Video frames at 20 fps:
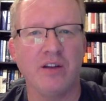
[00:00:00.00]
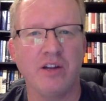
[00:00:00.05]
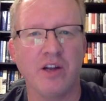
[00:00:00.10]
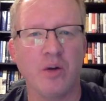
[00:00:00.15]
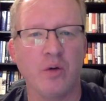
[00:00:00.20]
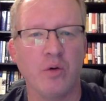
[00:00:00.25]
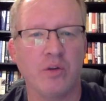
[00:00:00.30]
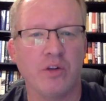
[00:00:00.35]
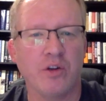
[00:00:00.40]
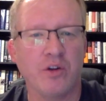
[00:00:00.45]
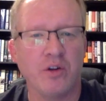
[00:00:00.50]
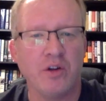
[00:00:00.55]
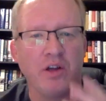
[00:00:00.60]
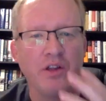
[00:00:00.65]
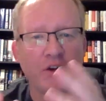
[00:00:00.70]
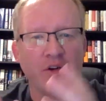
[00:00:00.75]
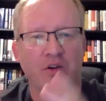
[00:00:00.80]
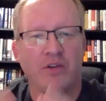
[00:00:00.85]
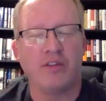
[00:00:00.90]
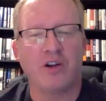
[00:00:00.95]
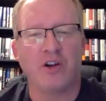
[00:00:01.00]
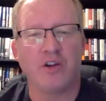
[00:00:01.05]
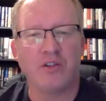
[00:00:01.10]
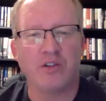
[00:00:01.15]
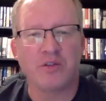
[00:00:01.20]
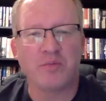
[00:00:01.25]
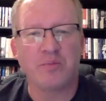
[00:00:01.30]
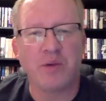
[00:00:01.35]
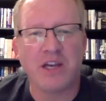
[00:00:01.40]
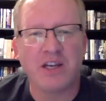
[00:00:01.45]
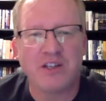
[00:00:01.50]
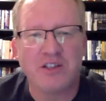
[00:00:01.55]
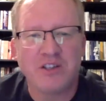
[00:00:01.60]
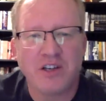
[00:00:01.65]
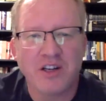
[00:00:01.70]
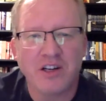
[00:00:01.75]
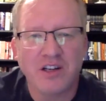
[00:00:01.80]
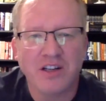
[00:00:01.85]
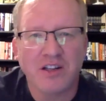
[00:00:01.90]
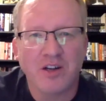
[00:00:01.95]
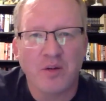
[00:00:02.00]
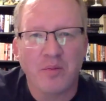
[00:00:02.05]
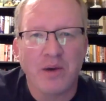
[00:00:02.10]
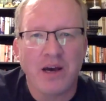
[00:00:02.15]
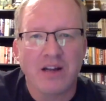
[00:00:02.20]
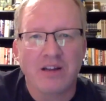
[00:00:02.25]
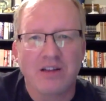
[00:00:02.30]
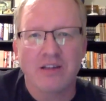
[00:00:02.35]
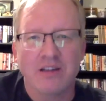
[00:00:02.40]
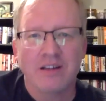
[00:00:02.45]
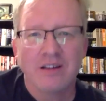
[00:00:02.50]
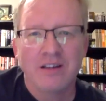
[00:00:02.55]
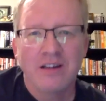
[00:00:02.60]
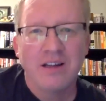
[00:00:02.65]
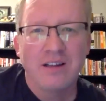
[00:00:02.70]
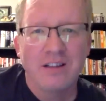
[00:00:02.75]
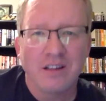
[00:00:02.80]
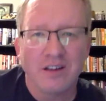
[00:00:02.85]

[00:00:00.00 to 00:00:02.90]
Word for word: you know, when they're, they're, they're in the space shuttle and they're about to, to